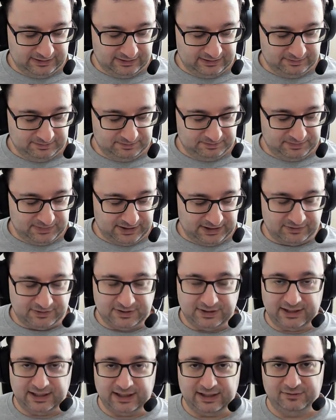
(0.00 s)
down to
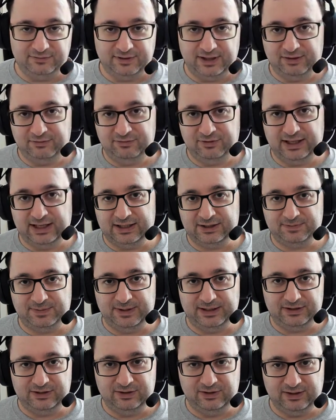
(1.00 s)
kind of every
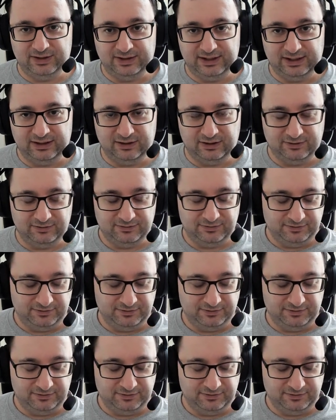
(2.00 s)
aspect you can think of.